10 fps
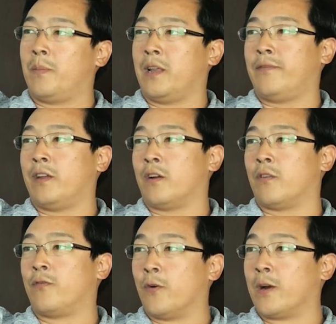but if they're
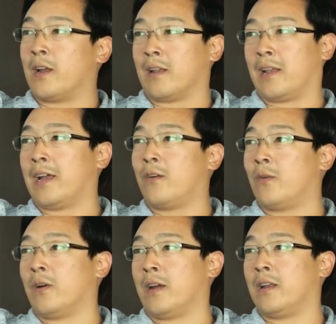for it on
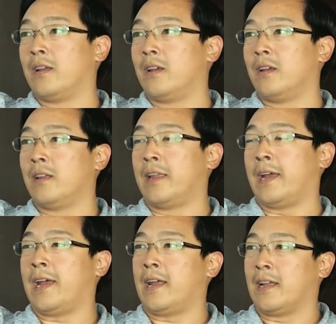Litecoin, they
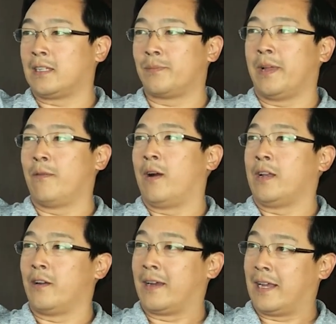can't explain why
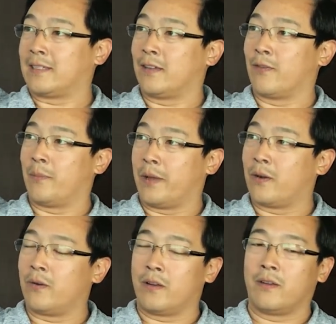they're against it for
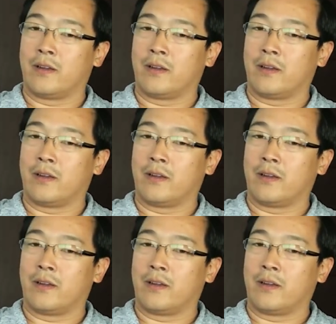Bitcoin.